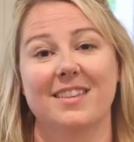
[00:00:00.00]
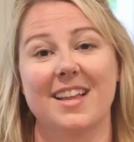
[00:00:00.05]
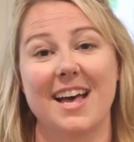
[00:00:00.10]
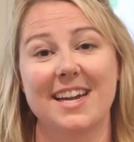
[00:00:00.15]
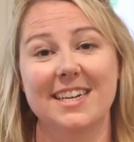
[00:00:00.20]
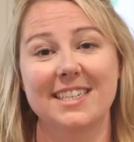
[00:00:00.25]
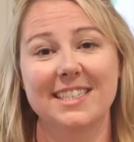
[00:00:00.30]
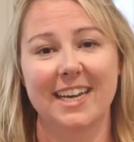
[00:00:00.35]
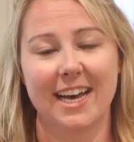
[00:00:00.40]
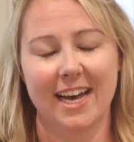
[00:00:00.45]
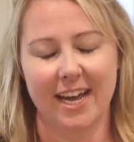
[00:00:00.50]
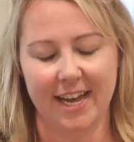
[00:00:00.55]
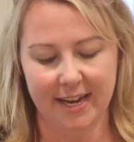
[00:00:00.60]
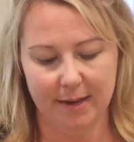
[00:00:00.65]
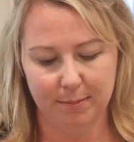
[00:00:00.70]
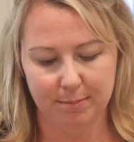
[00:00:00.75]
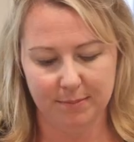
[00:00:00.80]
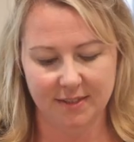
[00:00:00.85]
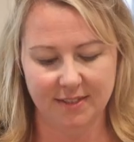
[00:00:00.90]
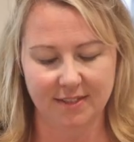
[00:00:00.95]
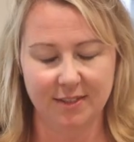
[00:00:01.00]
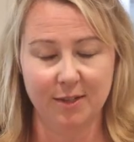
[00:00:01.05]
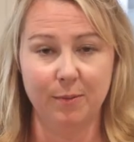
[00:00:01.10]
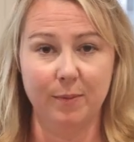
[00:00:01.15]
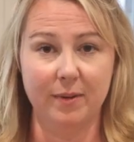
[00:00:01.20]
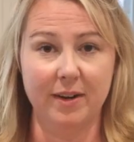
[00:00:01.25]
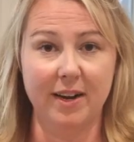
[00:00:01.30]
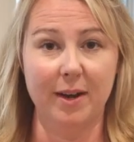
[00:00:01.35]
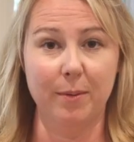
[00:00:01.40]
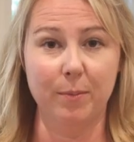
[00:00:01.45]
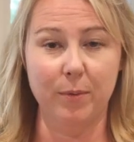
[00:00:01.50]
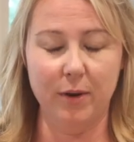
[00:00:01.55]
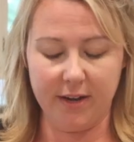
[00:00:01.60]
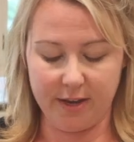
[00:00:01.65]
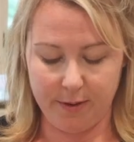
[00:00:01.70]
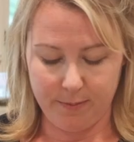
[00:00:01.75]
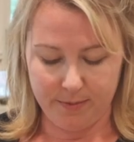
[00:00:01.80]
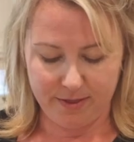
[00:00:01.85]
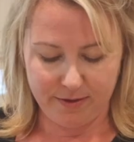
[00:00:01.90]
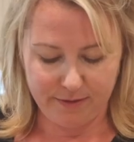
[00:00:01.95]
a lot of times when I'm
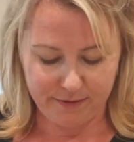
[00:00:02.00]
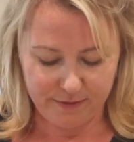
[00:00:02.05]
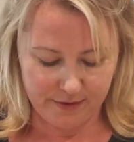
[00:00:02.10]
working with